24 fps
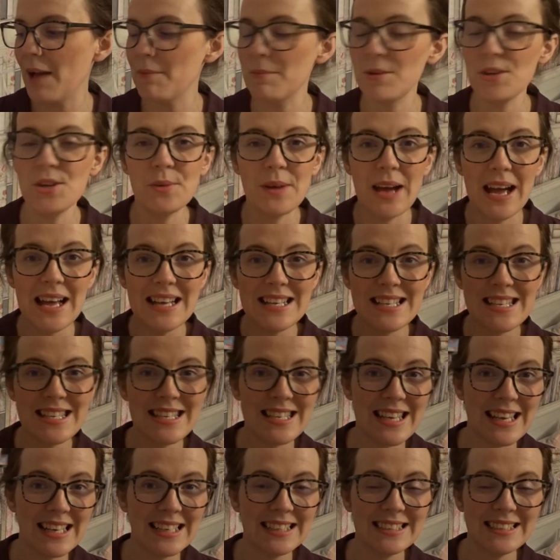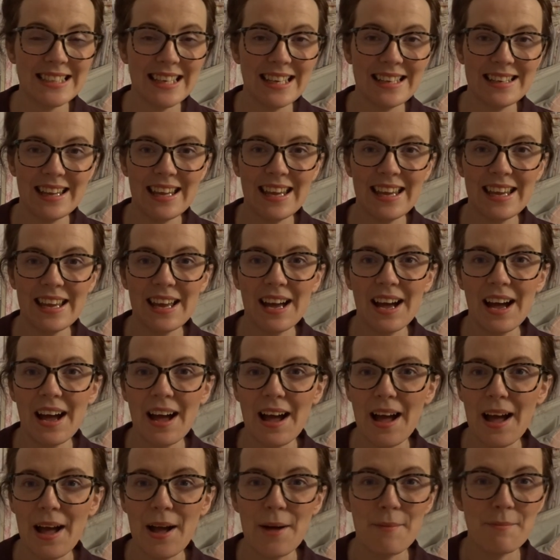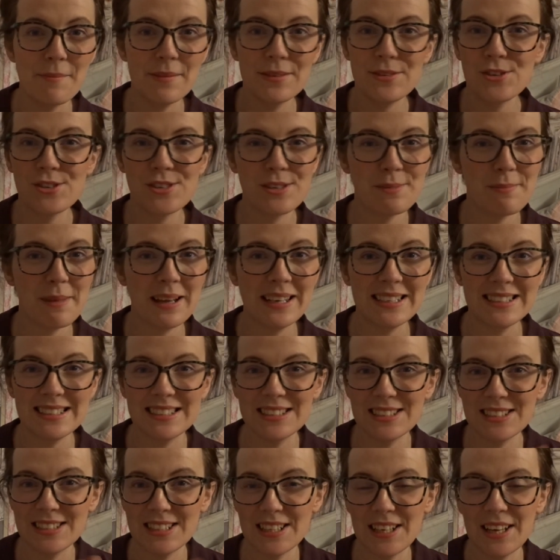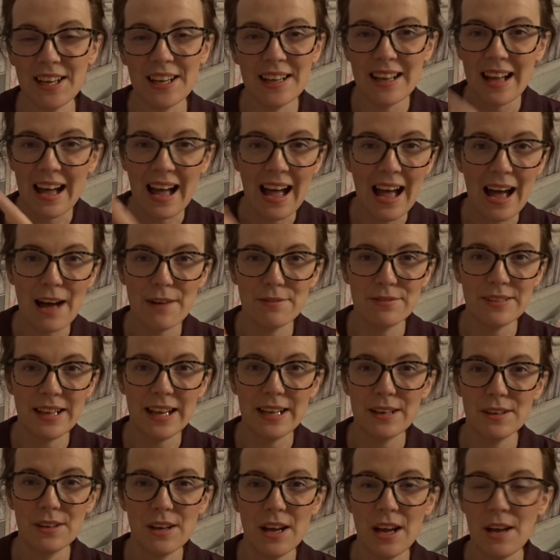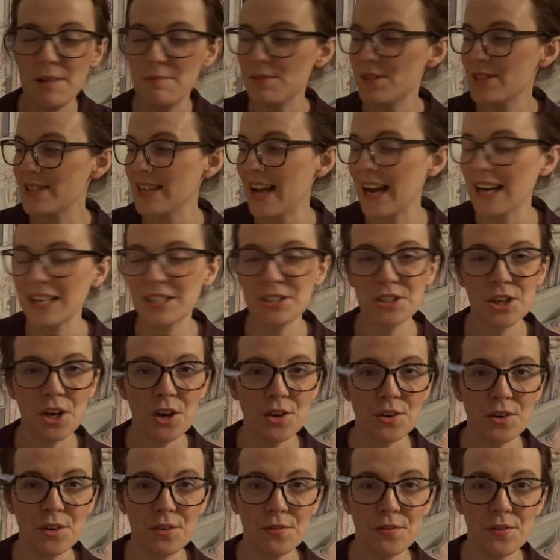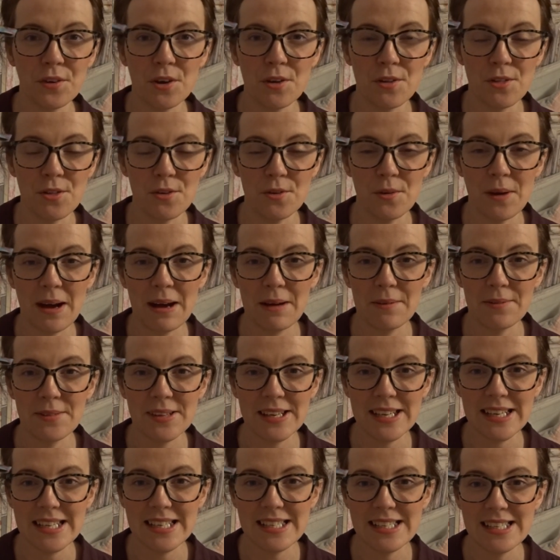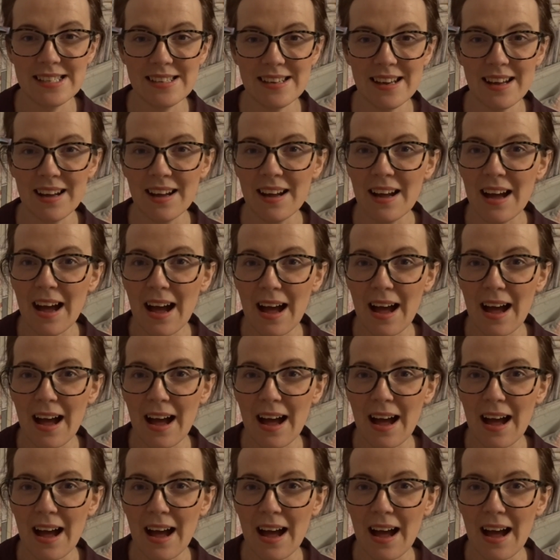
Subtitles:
You get 6 in here, just amazing to have like snacks on for throughout the Easter.